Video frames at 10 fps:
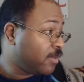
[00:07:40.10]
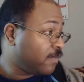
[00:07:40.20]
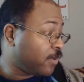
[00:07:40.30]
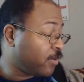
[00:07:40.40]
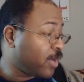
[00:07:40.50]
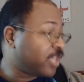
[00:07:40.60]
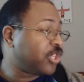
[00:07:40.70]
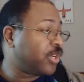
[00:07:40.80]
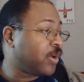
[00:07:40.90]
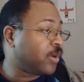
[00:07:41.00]
For
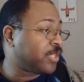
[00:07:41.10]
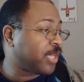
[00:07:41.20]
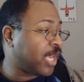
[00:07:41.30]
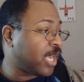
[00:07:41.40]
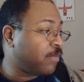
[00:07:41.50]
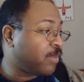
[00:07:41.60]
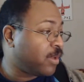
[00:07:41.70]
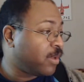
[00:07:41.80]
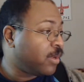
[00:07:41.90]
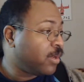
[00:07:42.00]
rushing yards a game,
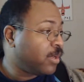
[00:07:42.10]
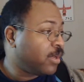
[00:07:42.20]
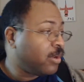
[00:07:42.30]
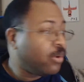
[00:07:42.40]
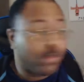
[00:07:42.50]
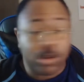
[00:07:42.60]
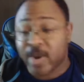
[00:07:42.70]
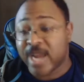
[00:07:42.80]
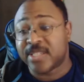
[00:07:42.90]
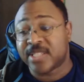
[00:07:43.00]
we're
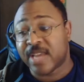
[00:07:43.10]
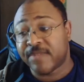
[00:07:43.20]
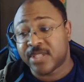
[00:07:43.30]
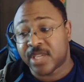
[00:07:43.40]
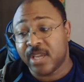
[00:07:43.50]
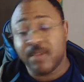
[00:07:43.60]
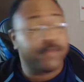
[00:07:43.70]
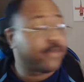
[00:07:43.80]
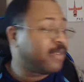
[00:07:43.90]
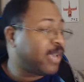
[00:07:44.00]
ranked 17th.
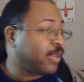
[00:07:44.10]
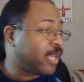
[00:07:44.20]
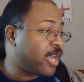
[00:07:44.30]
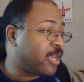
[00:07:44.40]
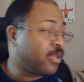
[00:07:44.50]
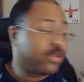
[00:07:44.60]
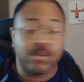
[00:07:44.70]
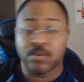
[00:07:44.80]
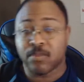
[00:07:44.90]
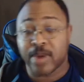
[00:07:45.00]
Atlanta
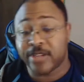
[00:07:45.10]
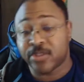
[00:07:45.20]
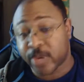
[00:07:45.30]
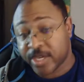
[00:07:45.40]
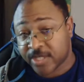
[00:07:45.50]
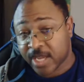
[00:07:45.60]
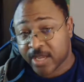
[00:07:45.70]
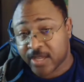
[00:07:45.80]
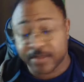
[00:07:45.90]
ranked 22nd.